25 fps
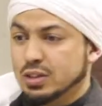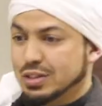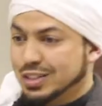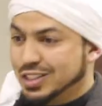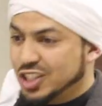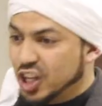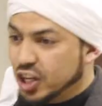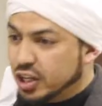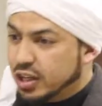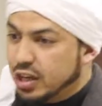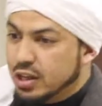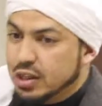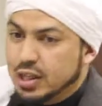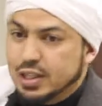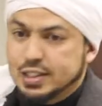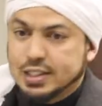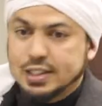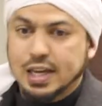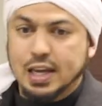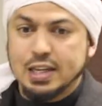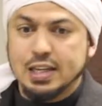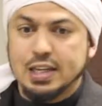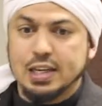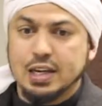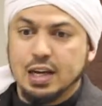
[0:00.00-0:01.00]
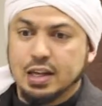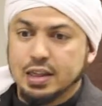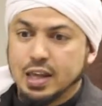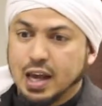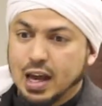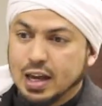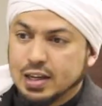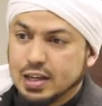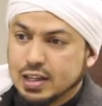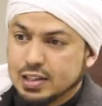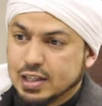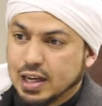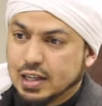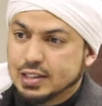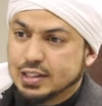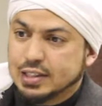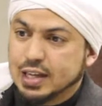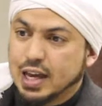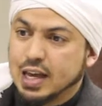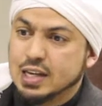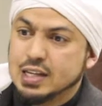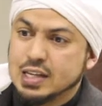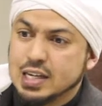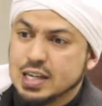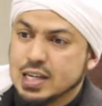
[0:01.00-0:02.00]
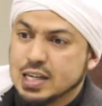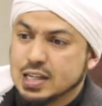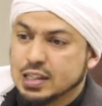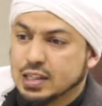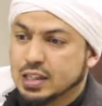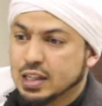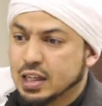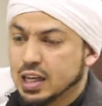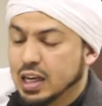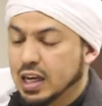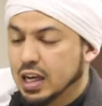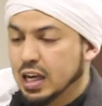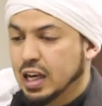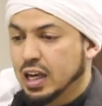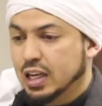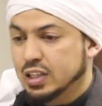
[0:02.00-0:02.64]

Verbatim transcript: checking the, the asanid, uh, uh,